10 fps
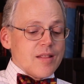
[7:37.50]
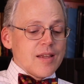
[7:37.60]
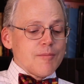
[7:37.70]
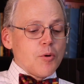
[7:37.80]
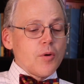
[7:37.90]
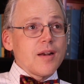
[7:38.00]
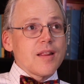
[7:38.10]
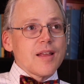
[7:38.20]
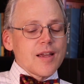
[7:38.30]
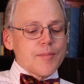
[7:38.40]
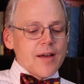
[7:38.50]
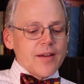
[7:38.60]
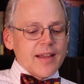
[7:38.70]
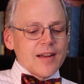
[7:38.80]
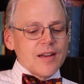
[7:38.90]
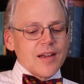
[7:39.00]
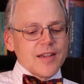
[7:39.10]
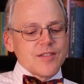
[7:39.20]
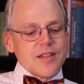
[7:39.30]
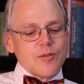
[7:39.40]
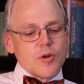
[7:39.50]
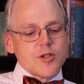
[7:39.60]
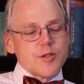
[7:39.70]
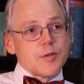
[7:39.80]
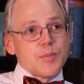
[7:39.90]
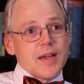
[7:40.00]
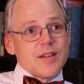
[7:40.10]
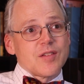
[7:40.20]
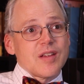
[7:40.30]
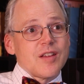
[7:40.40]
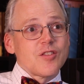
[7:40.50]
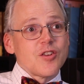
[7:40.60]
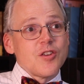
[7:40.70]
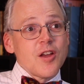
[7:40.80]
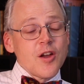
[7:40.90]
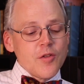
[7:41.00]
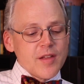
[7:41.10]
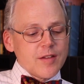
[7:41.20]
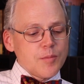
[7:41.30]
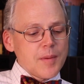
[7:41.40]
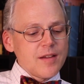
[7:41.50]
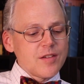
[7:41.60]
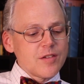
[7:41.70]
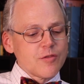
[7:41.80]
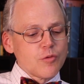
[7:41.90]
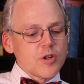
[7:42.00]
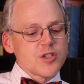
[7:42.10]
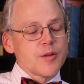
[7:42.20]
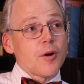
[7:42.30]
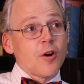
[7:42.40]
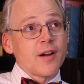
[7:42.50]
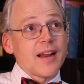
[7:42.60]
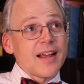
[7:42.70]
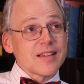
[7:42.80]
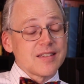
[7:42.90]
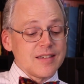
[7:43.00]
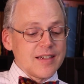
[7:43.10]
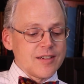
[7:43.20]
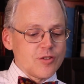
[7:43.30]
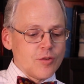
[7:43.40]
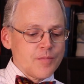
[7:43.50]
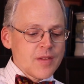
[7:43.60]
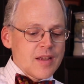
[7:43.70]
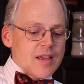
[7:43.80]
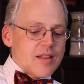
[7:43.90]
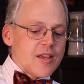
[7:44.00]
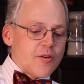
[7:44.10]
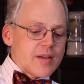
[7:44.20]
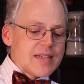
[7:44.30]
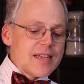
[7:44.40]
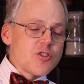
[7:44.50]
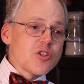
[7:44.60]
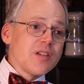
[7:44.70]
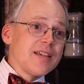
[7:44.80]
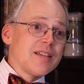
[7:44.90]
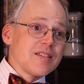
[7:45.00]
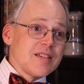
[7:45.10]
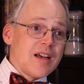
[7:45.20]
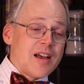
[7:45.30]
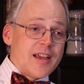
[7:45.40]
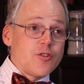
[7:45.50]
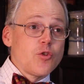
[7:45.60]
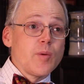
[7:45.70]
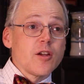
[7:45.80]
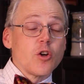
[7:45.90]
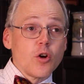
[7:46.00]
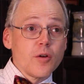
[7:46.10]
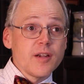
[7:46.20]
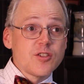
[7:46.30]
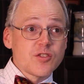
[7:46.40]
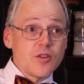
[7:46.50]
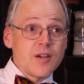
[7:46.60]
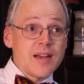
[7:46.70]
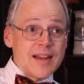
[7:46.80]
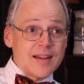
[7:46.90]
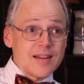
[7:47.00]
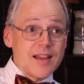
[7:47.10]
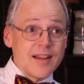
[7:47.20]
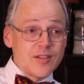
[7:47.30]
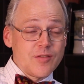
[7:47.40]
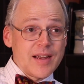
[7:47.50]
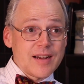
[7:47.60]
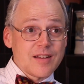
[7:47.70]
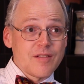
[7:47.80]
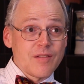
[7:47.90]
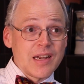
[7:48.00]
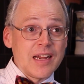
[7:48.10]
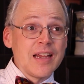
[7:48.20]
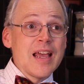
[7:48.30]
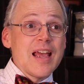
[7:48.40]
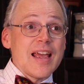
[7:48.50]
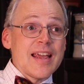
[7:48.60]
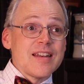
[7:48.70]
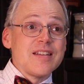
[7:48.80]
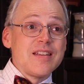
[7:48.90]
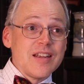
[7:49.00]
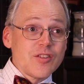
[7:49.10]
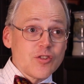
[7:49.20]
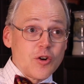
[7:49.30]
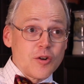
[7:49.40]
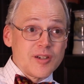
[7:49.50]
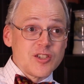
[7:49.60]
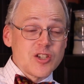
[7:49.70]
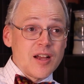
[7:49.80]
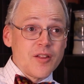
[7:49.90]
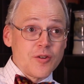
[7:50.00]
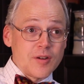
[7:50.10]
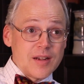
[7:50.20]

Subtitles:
The important thing about analyzing a worship space is to know that spaces of worship aren't accidental. They're intentionally designed to encourage certain kinds of activity and to discourage other